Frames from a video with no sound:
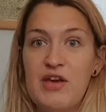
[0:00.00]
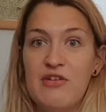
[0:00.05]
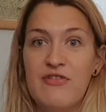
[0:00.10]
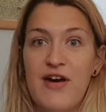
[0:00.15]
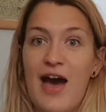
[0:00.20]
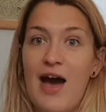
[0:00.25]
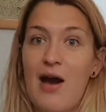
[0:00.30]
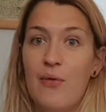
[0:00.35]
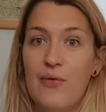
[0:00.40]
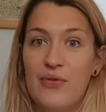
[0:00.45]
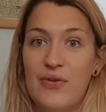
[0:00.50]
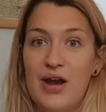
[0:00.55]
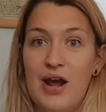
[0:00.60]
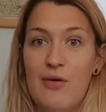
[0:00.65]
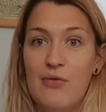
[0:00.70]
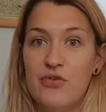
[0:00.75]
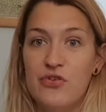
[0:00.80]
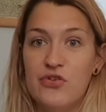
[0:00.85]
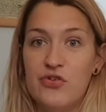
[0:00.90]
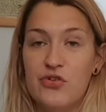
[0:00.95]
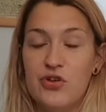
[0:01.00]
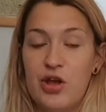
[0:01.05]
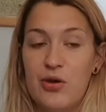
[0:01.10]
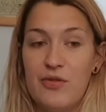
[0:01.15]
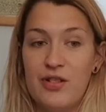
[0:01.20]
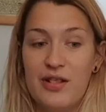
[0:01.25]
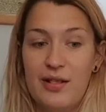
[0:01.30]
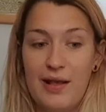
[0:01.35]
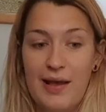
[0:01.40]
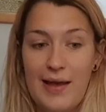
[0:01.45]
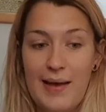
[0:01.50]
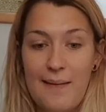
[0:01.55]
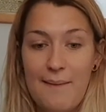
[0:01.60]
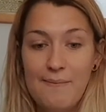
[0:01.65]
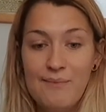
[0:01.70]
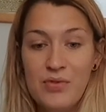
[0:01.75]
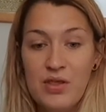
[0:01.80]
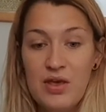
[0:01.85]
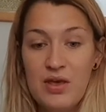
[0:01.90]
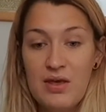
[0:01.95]
for hours and hours just to go and see it.
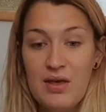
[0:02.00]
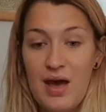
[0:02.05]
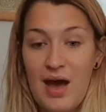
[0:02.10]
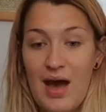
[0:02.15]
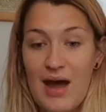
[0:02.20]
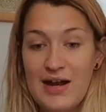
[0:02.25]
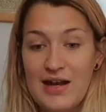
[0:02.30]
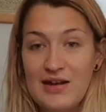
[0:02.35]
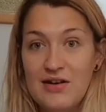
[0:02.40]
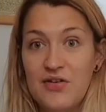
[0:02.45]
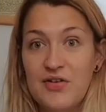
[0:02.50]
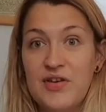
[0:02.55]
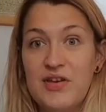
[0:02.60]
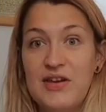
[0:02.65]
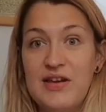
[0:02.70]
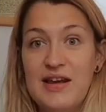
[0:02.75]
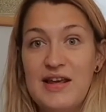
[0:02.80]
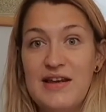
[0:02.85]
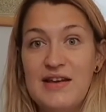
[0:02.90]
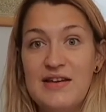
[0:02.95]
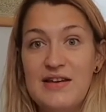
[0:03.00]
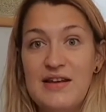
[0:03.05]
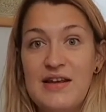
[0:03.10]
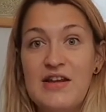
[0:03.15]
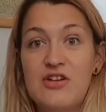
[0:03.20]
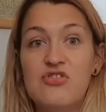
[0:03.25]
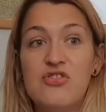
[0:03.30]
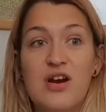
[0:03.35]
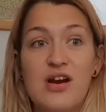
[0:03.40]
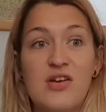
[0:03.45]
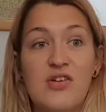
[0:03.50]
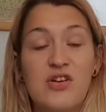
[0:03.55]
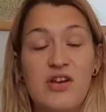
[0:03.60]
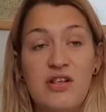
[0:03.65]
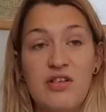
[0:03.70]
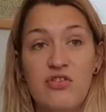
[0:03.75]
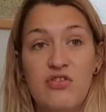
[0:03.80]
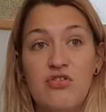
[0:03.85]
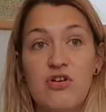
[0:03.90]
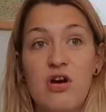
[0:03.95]
And in 1918, tragedy
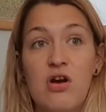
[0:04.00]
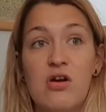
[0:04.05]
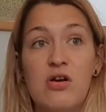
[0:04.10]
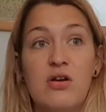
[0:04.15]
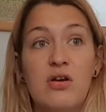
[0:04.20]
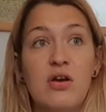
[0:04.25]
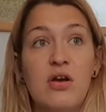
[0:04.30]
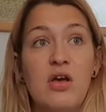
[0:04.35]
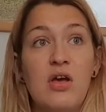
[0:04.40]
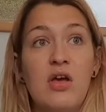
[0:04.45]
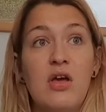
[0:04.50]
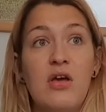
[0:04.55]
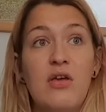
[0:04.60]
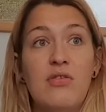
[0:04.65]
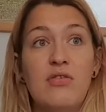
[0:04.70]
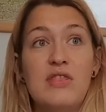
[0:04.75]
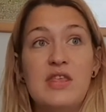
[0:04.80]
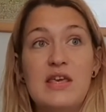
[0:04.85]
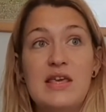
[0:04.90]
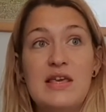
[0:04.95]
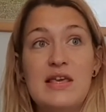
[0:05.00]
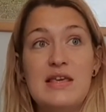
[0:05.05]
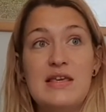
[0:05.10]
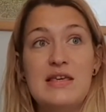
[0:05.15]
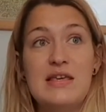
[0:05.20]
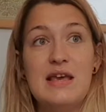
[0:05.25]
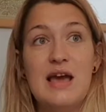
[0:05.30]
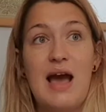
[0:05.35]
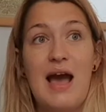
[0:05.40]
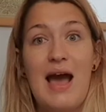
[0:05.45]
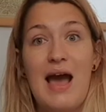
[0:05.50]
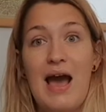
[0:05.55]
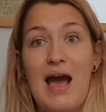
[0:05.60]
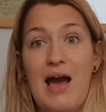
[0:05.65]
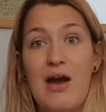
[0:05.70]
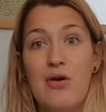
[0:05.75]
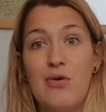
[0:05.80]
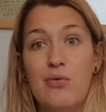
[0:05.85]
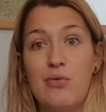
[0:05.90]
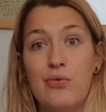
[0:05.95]
struck. The
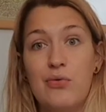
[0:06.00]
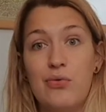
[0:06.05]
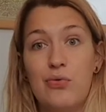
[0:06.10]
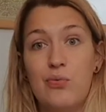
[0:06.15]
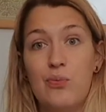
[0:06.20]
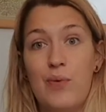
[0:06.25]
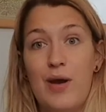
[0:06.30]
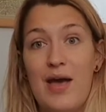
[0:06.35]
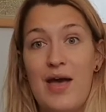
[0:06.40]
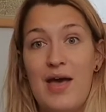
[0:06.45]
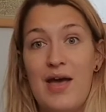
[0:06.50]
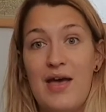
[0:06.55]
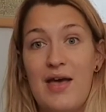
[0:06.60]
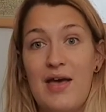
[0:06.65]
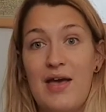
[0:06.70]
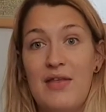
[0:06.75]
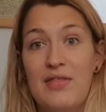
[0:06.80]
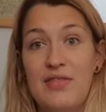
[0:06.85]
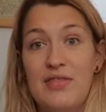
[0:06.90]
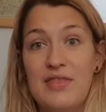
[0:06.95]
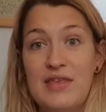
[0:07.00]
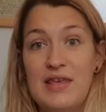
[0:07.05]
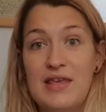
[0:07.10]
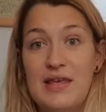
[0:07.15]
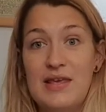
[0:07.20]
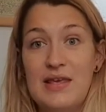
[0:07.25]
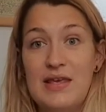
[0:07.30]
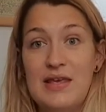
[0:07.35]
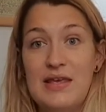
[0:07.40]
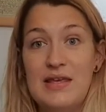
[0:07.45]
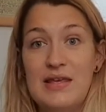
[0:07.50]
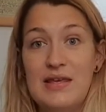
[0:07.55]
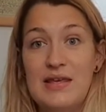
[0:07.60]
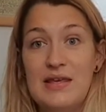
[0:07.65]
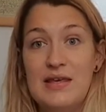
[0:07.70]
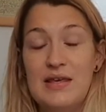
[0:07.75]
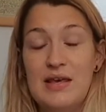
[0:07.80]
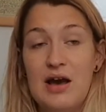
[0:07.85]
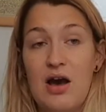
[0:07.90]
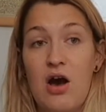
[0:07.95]
house where
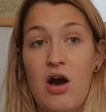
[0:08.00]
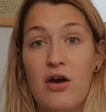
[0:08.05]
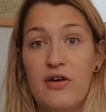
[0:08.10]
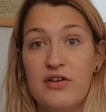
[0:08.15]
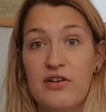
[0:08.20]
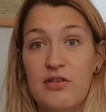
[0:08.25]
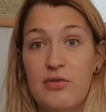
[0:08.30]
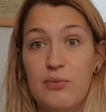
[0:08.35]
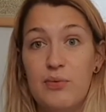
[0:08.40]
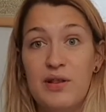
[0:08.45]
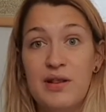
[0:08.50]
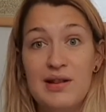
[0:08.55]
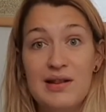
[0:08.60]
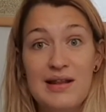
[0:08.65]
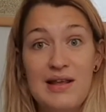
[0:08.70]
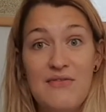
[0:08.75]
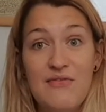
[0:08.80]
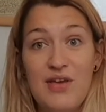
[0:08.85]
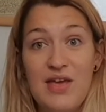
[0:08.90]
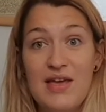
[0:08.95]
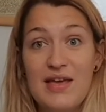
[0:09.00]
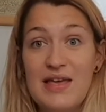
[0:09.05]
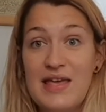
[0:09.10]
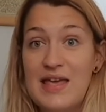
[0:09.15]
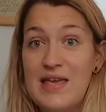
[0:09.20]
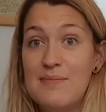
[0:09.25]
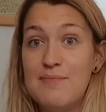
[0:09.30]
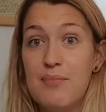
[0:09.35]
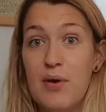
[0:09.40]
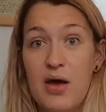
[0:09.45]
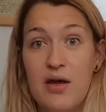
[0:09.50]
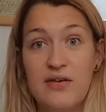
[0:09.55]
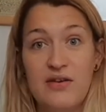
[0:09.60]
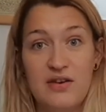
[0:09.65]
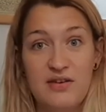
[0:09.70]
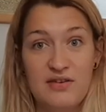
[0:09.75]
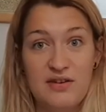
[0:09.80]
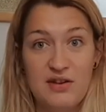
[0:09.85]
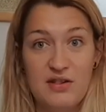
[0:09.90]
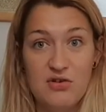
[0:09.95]
the artist was living, he burnt
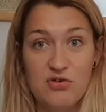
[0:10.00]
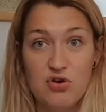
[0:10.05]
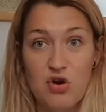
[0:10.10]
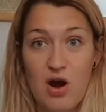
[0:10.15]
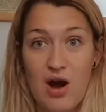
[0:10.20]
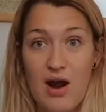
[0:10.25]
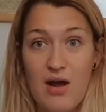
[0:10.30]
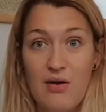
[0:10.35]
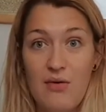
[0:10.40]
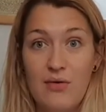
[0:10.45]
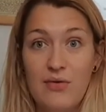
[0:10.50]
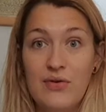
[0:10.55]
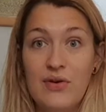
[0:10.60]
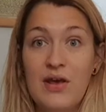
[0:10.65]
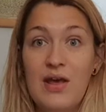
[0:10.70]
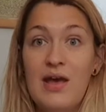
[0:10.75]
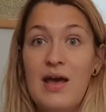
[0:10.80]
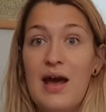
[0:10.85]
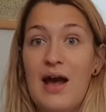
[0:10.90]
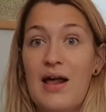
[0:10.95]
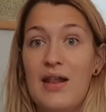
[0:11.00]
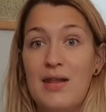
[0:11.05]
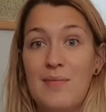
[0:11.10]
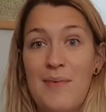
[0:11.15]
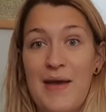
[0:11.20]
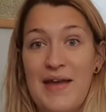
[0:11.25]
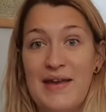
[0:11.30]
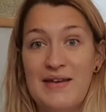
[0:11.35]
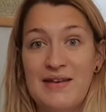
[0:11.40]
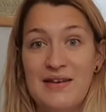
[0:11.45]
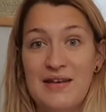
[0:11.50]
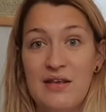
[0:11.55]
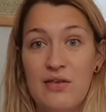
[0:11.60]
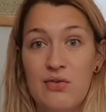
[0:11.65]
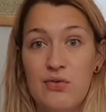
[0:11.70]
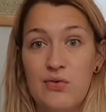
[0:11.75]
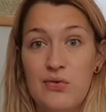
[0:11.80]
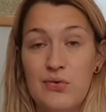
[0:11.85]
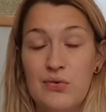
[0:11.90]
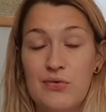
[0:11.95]
it to the ground, and the painting is
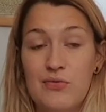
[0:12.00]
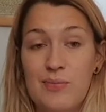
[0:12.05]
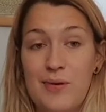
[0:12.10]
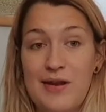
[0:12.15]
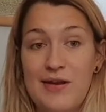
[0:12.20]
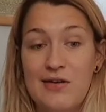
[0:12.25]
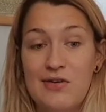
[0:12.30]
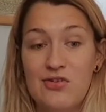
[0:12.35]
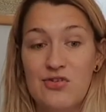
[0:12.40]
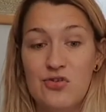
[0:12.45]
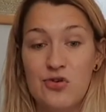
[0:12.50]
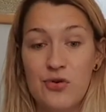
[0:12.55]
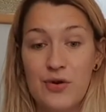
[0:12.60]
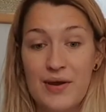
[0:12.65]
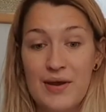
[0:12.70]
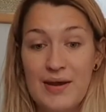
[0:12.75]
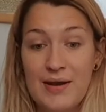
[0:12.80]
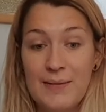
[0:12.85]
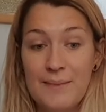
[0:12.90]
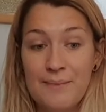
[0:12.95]
thought to have been destroyed.